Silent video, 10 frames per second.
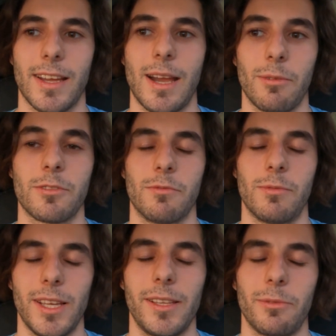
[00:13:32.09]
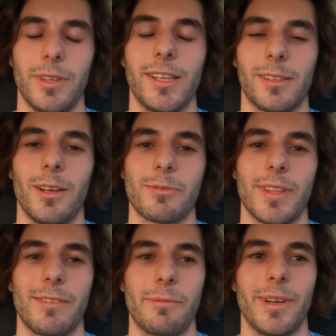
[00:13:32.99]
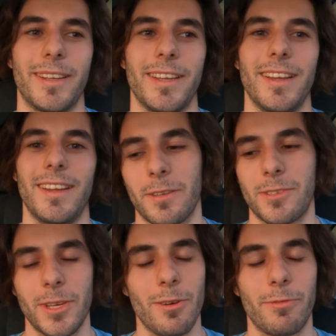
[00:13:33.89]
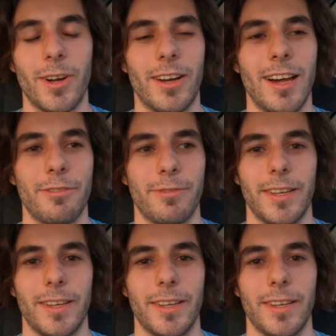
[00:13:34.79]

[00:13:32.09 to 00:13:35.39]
I was really close with everybody. Still far off.